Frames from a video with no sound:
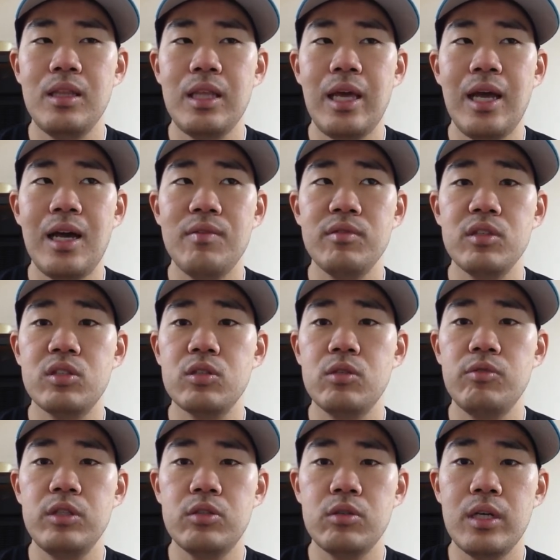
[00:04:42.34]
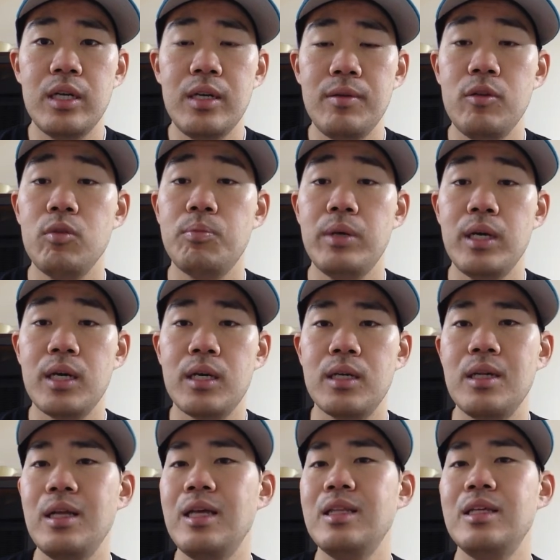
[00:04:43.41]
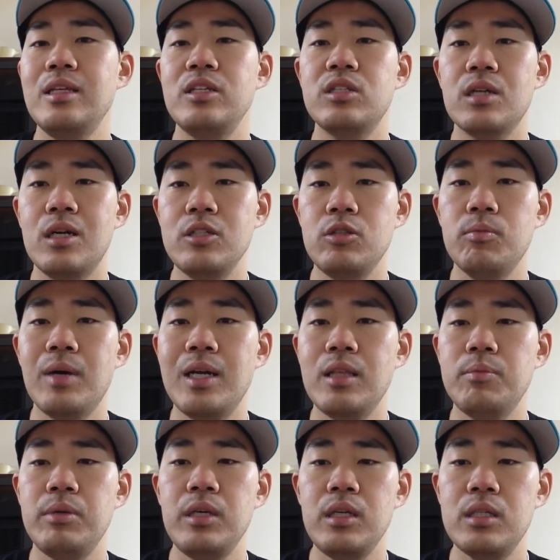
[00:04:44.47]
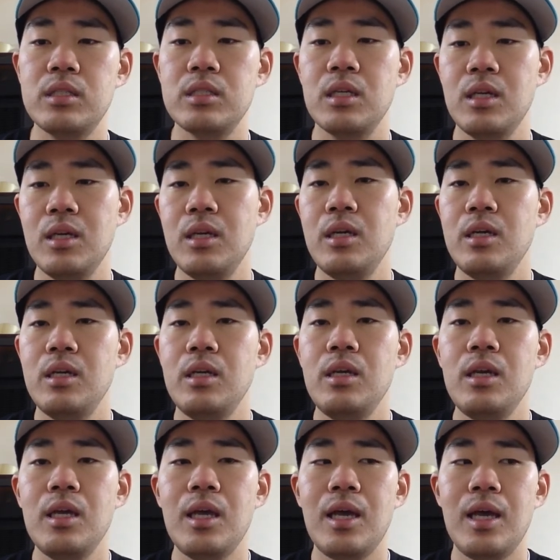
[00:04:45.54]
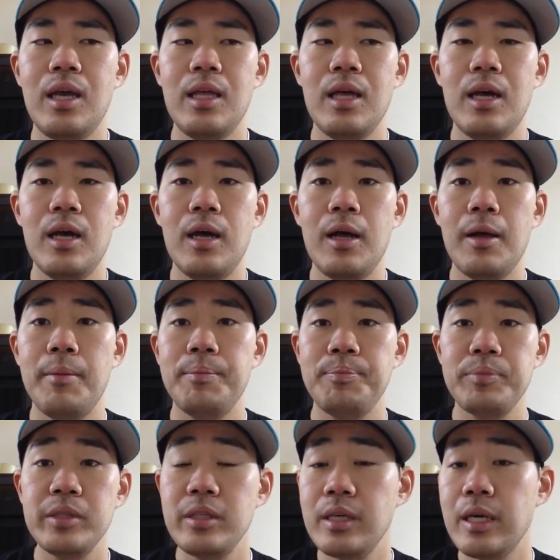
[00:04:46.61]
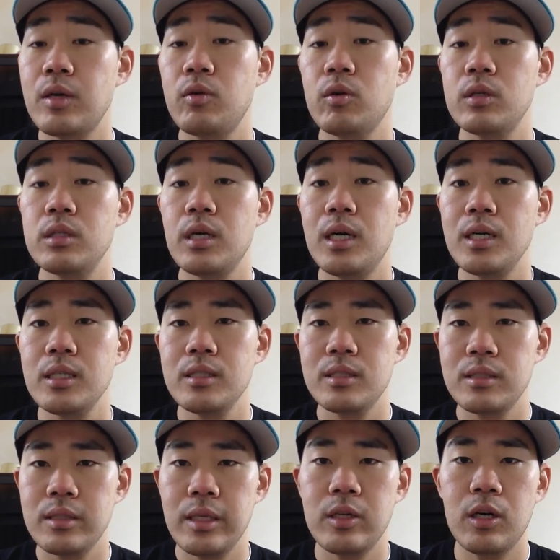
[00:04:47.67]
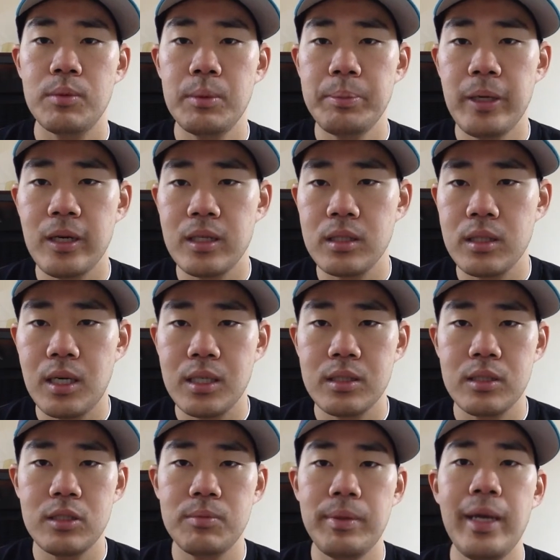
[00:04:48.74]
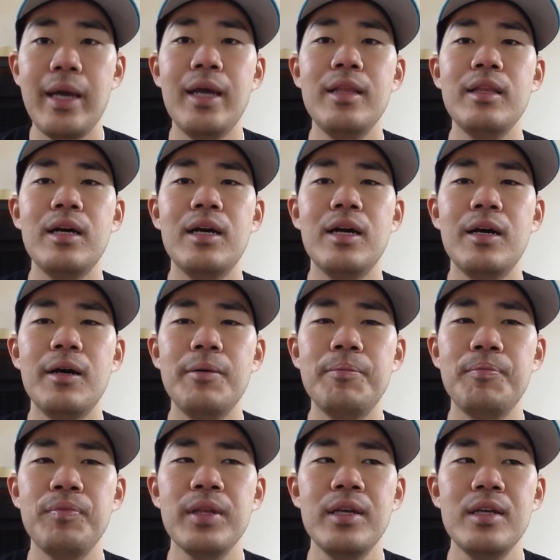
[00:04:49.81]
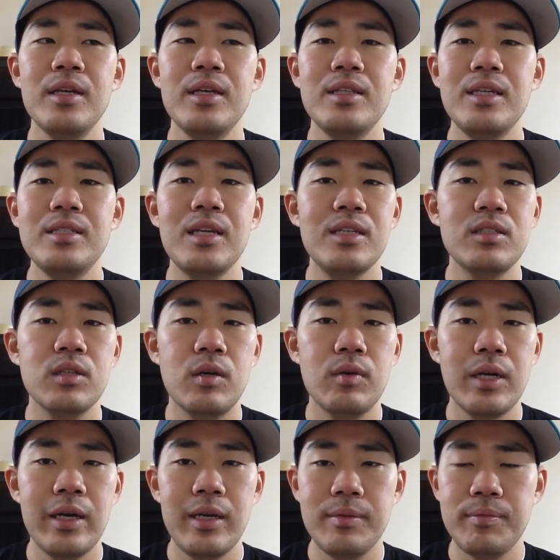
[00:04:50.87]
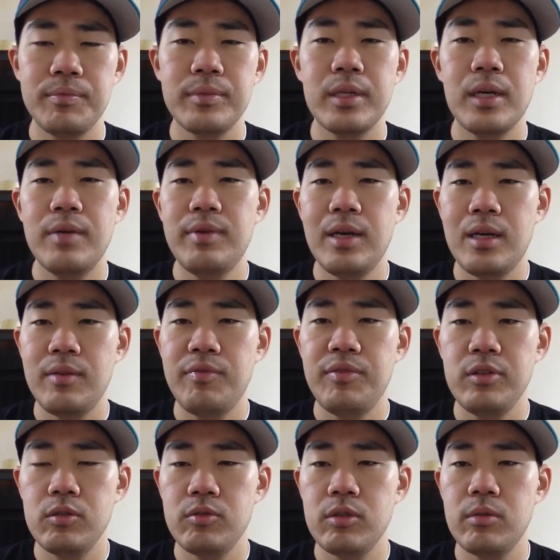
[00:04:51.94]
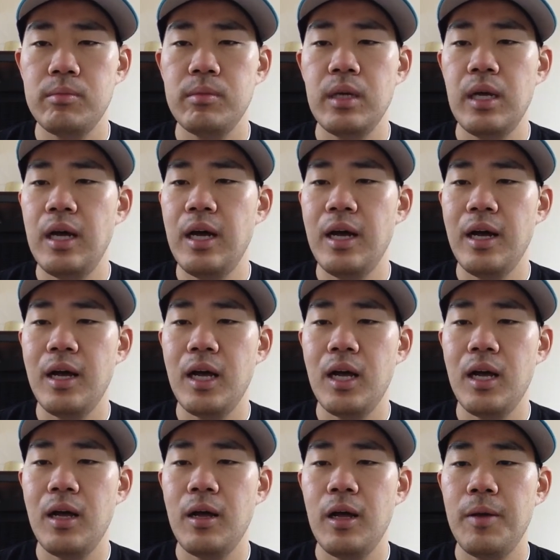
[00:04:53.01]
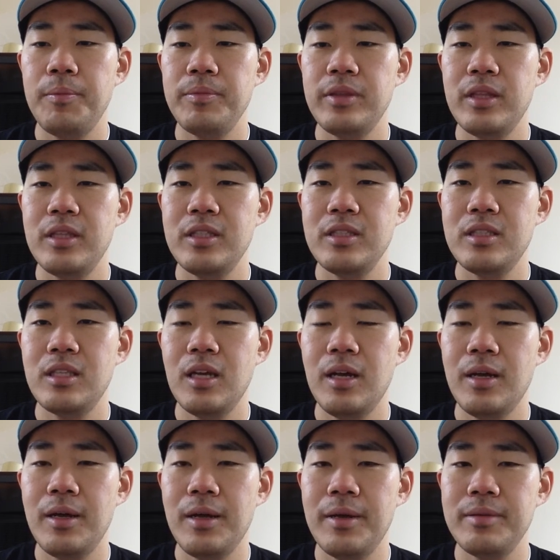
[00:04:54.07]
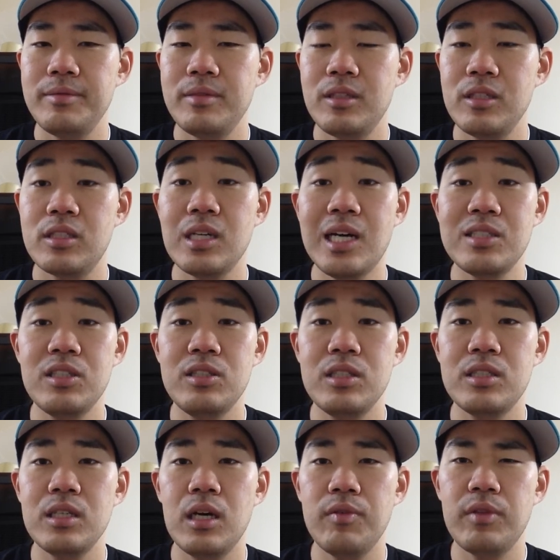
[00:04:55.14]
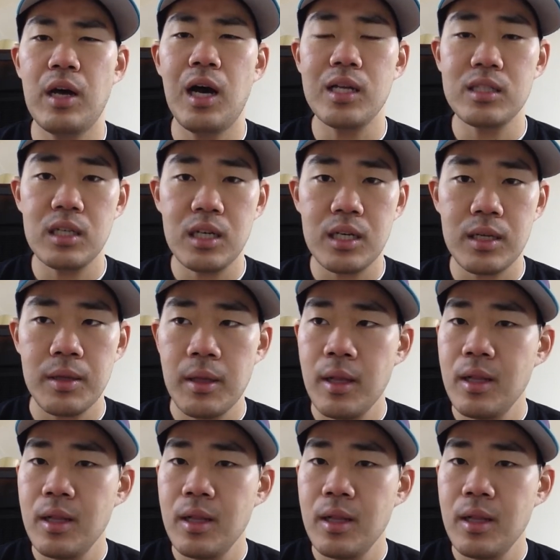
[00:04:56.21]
have in the serving tray, you pick, and then they charge you by the piece. You can get corn dogs. They call them American dogs in Japan. They taste all right. I've had a few of them. The sausage itself, the hot dog,